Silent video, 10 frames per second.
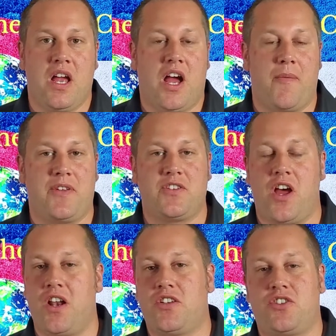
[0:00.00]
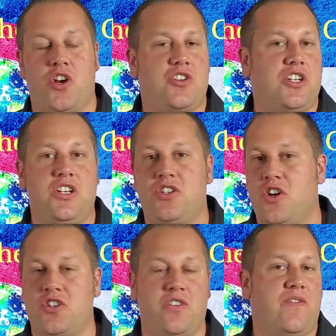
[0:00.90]
It's not a churchy
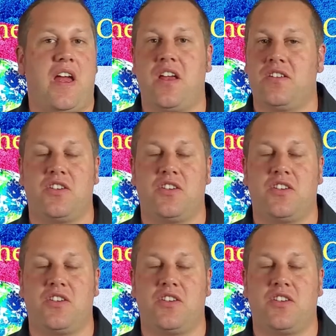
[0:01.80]
church event.